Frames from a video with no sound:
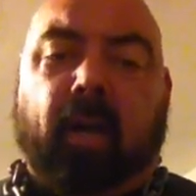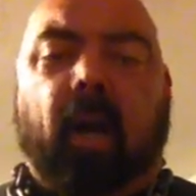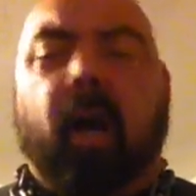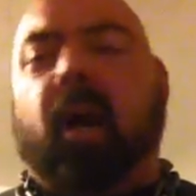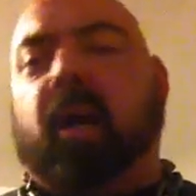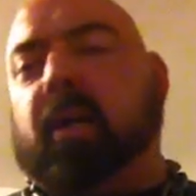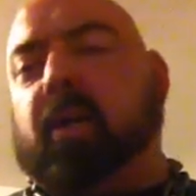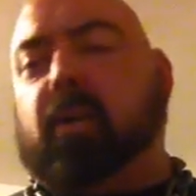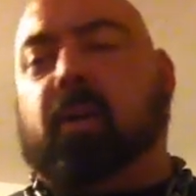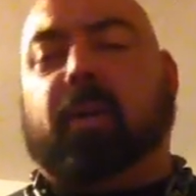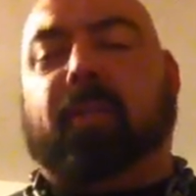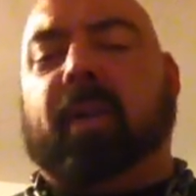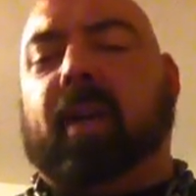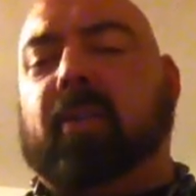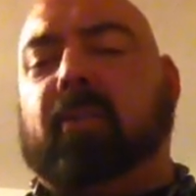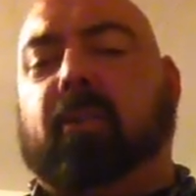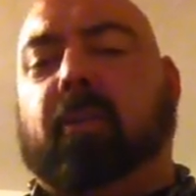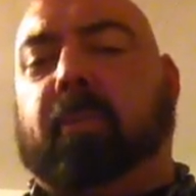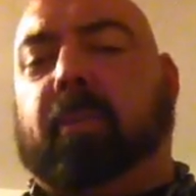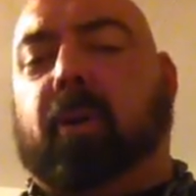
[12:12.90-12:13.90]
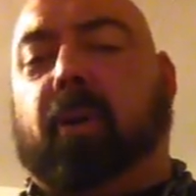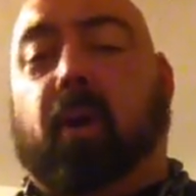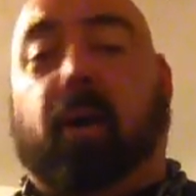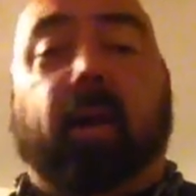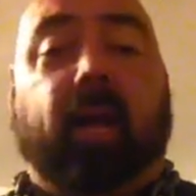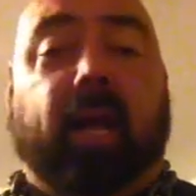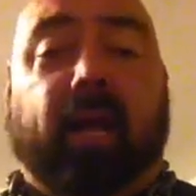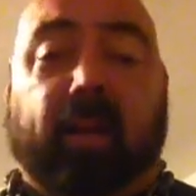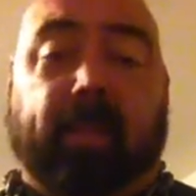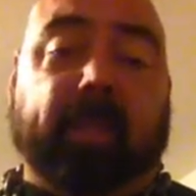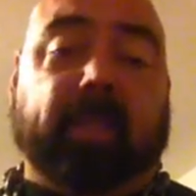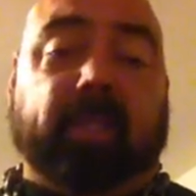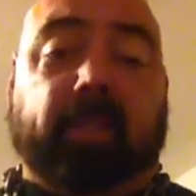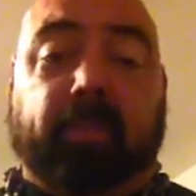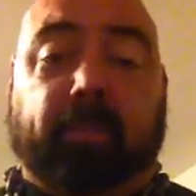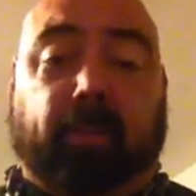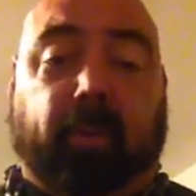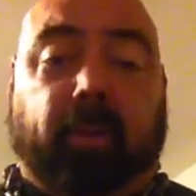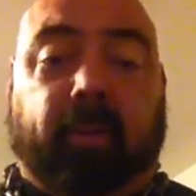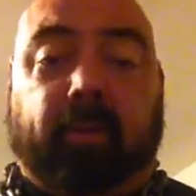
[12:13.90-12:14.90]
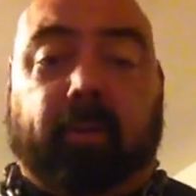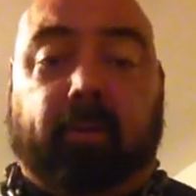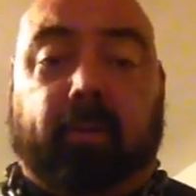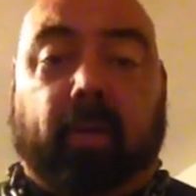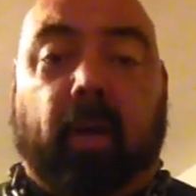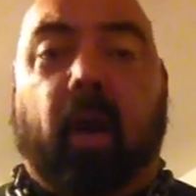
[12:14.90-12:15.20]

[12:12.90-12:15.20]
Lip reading: Oh, you conventional pull. Oh, yeah, let me see you pull it.